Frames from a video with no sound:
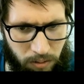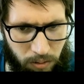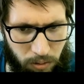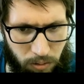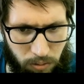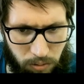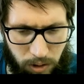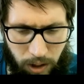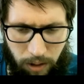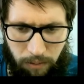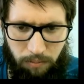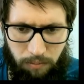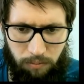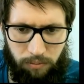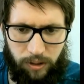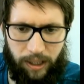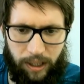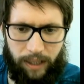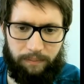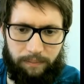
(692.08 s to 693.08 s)
Oh no,
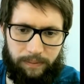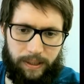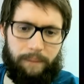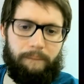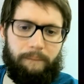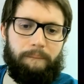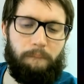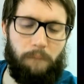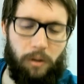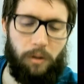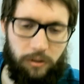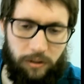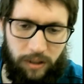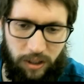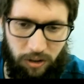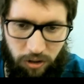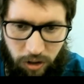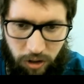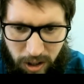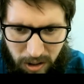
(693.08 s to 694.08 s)
yeah. One of
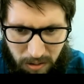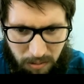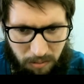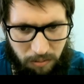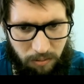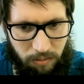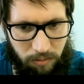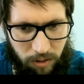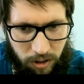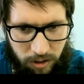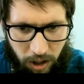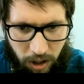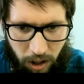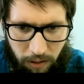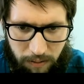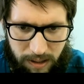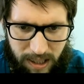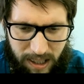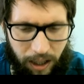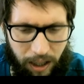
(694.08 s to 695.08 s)
these two, the star
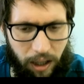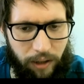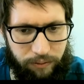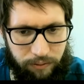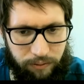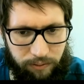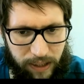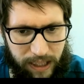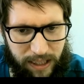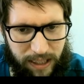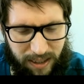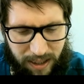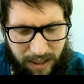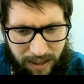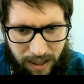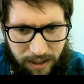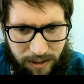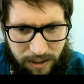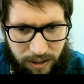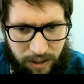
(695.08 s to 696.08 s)
is in either of these,
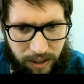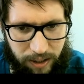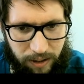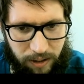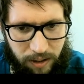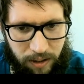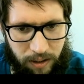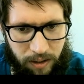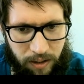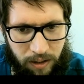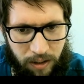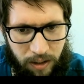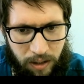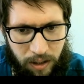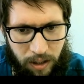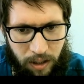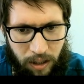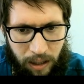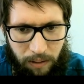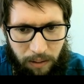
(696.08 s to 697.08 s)
essentially.
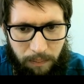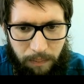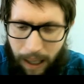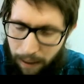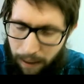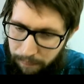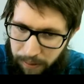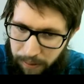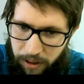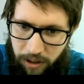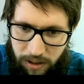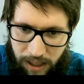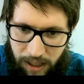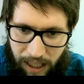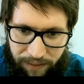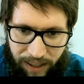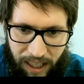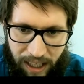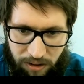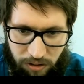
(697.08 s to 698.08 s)
And because of
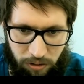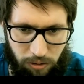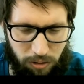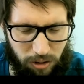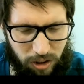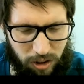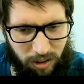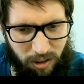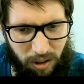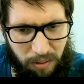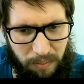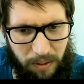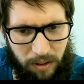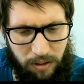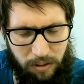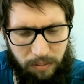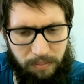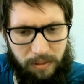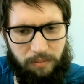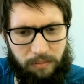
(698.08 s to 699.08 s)
that, that's also not
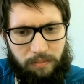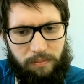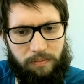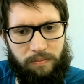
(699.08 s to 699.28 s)
possible.